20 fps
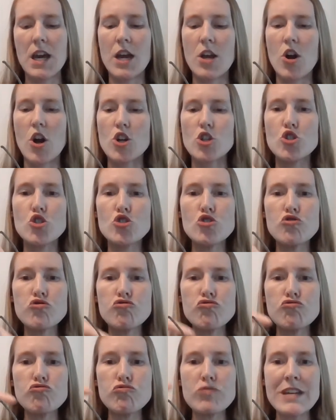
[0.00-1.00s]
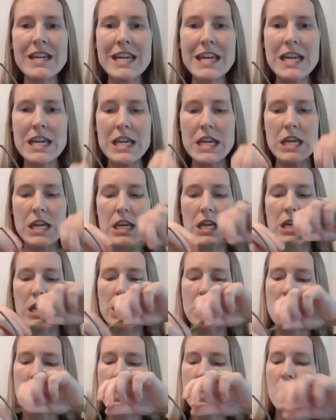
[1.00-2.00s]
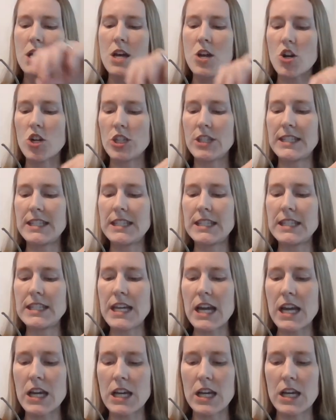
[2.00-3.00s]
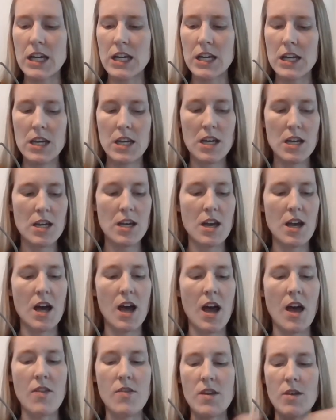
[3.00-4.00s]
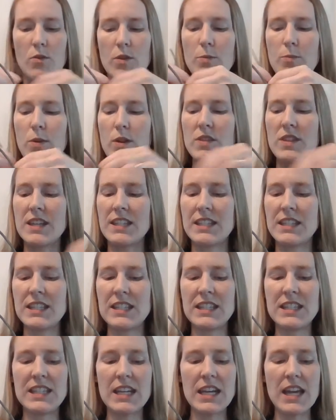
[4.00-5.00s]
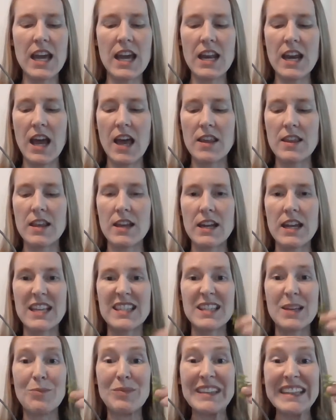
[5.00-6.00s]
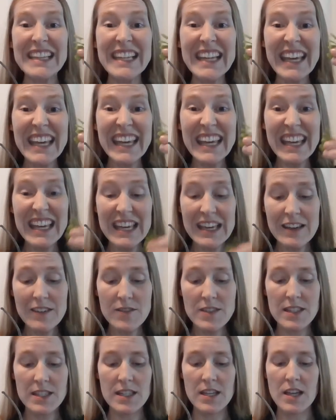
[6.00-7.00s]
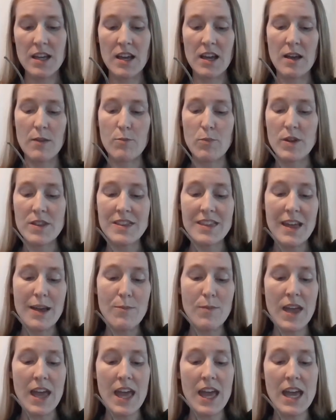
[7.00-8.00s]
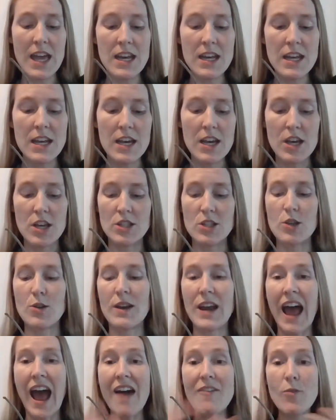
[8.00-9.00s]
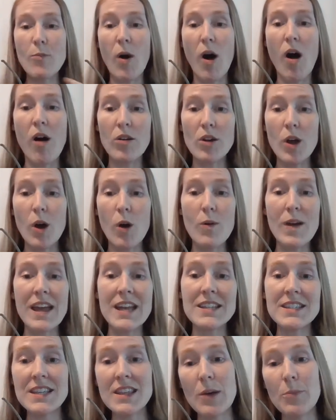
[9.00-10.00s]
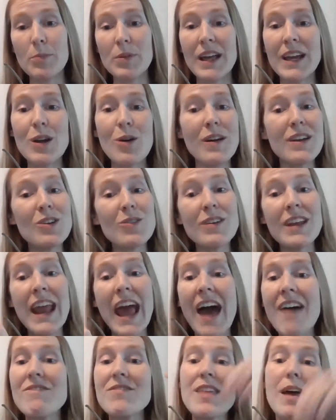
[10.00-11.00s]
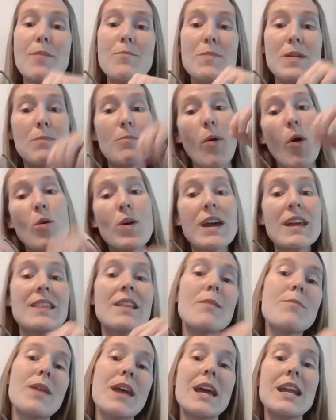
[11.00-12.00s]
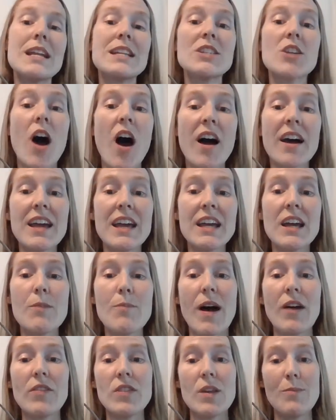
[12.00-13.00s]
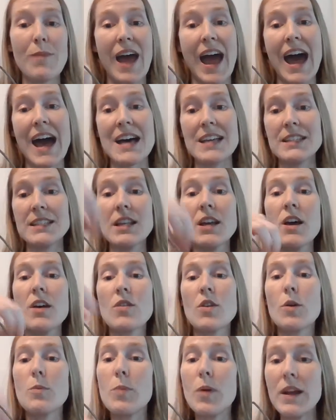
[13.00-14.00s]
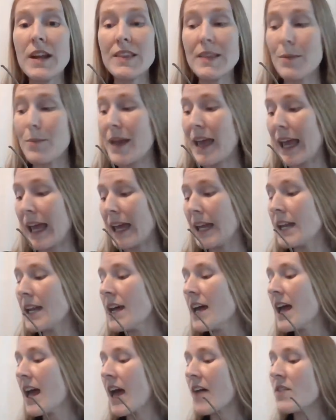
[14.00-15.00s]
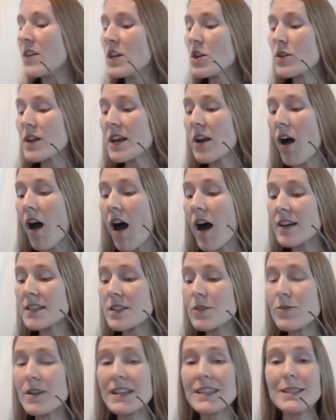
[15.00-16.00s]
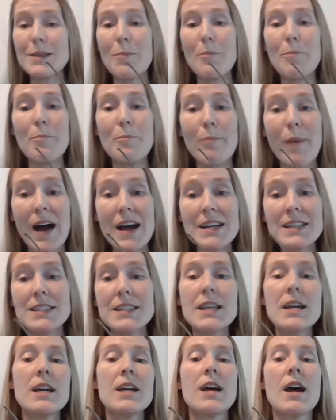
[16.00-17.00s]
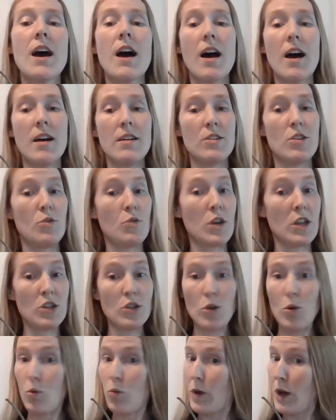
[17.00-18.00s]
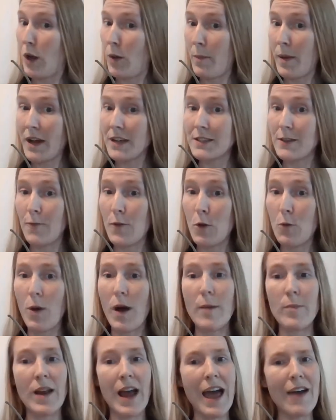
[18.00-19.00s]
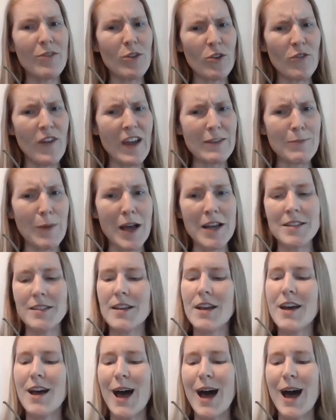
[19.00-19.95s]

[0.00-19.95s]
and our tree, our stick. And then we put the stick in and then get some leaves and put them in. So you can have them all go into the Play-Doh, and you can have them be poking them in and talking about them as they're putting them in. And then you can also get some bugs. You can do real bugs if you want, but I have little fake bugs.